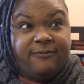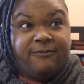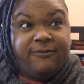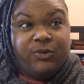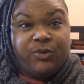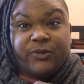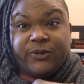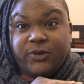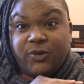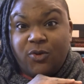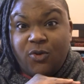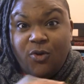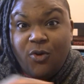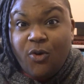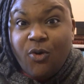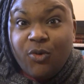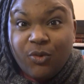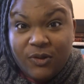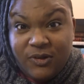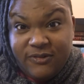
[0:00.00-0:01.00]
for the
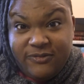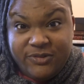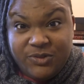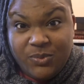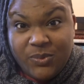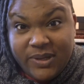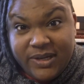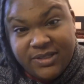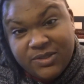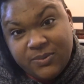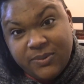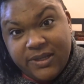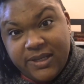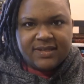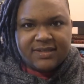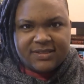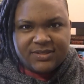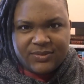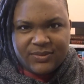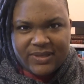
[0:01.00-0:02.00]
whole of 2020.
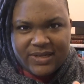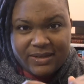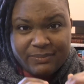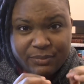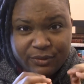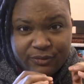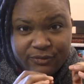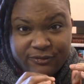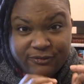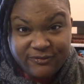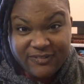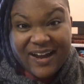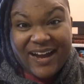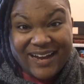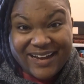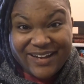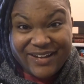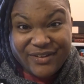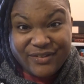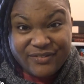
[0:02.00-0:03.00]
So number
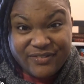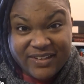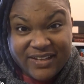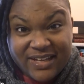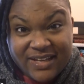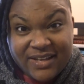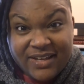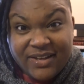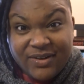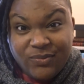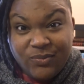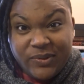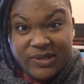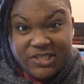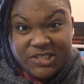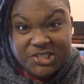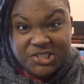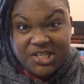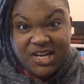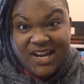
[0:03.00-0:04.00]
5,
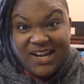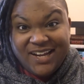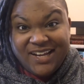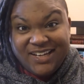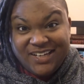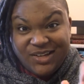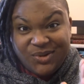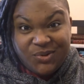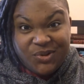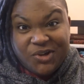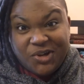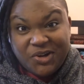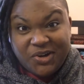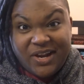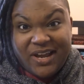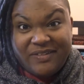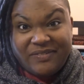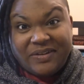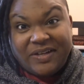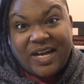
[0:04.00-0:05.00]
which I no longer
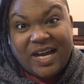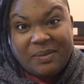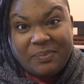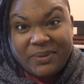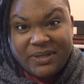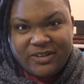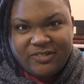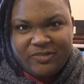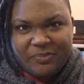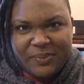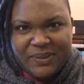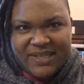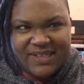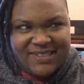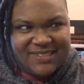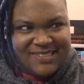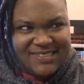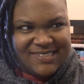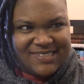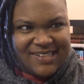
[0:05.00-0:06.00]
have a copy of
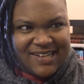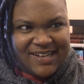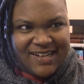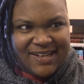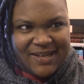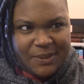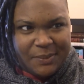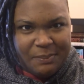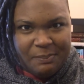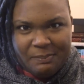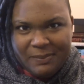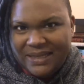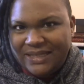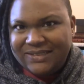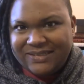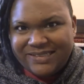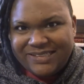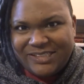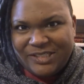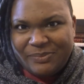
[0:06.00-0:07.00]
because I
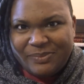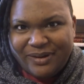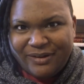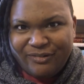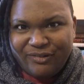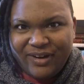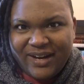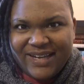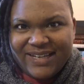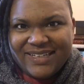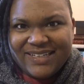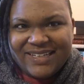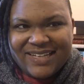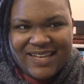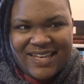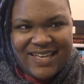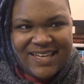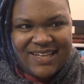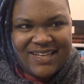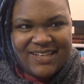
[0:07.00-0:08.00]
mailed it to my friend,
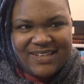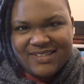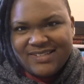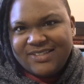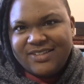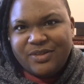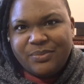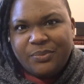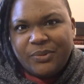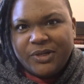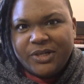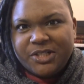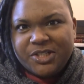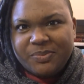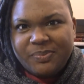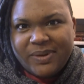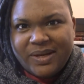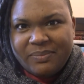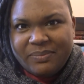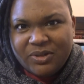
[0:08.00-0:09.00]
is The
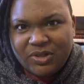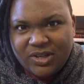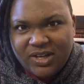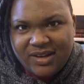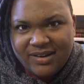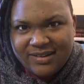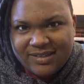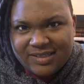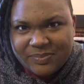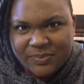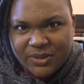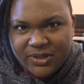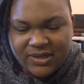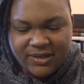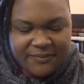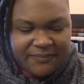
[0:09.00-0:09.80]
Bridge by Bill Konigsberg.